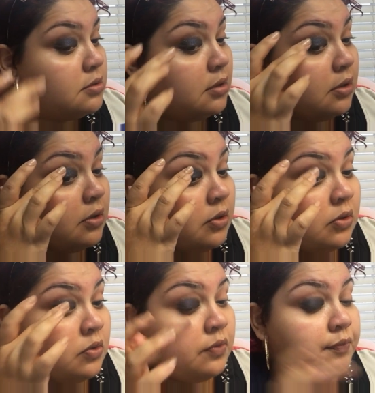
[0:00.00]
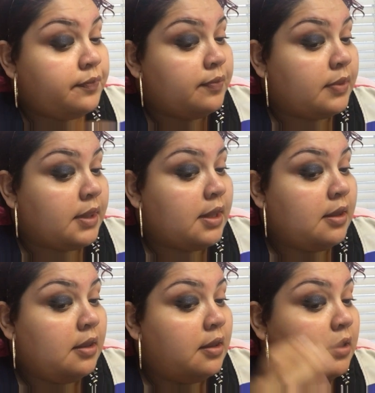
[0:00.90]
So,
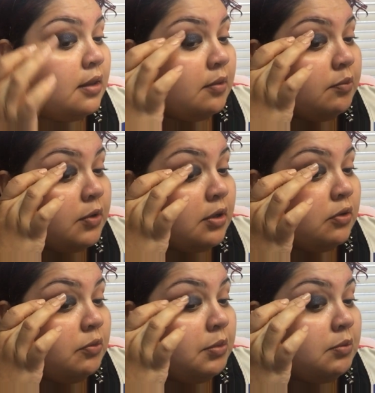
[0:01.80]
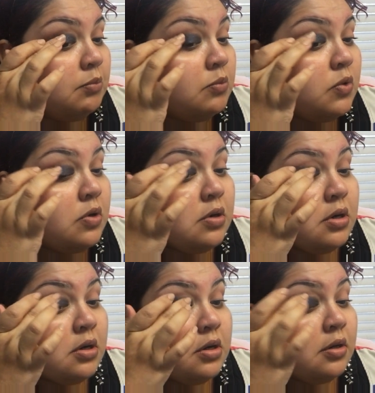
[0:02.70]
put a little bit
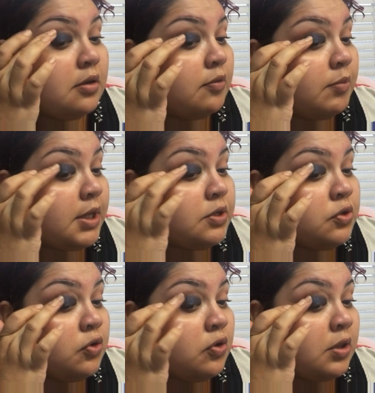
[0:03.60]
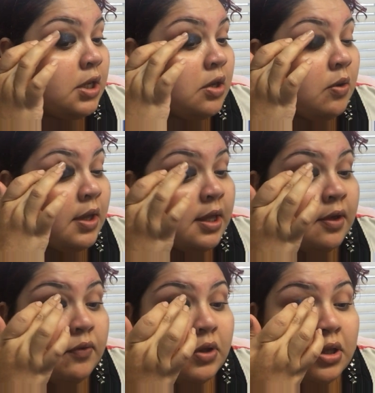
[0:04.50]
more. Make sure that you
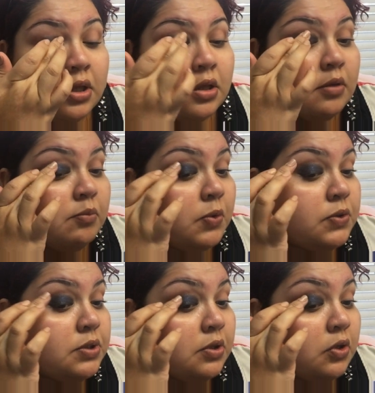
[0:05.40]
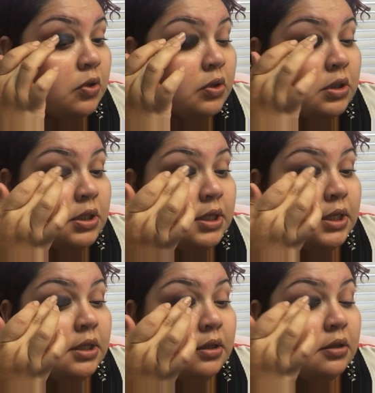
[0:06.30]
have most of your
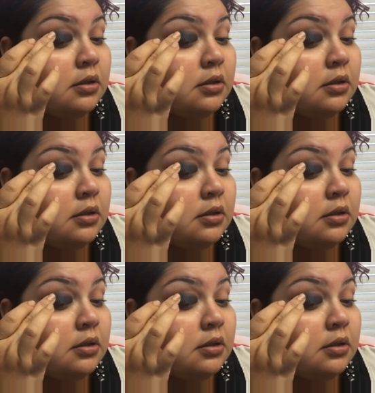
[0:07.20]
lid